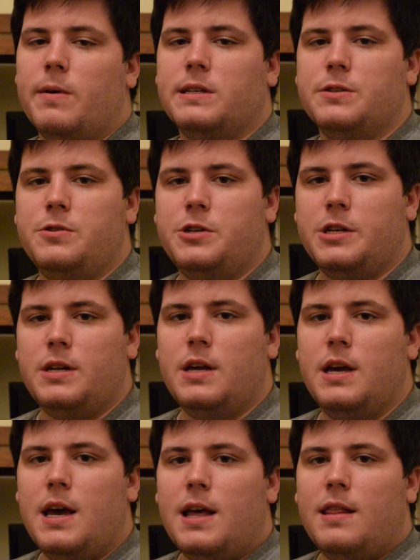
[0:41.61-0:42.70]
resolution
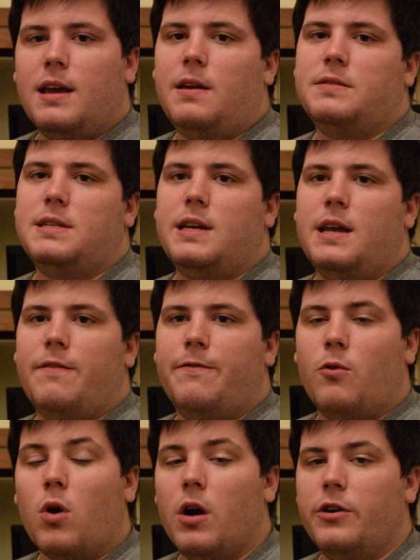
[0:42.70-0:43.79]
that gives it
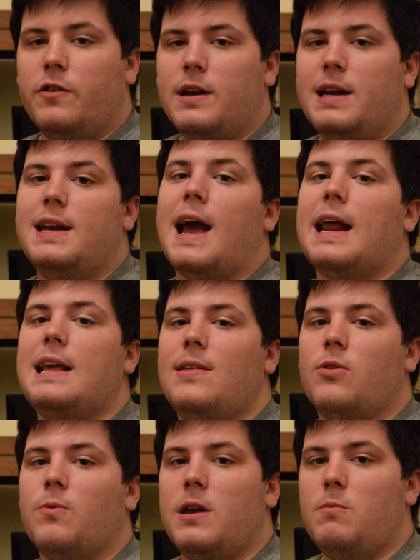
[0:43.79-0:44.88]

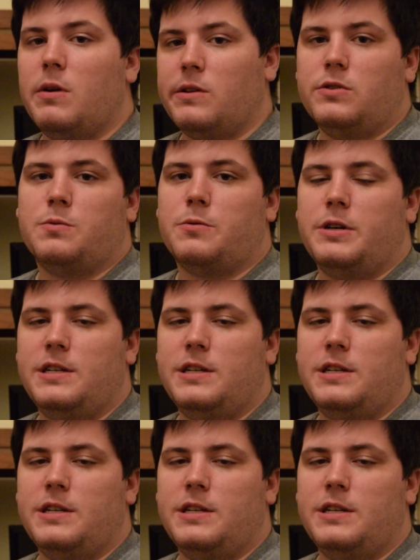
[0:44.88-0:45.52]
493 pixels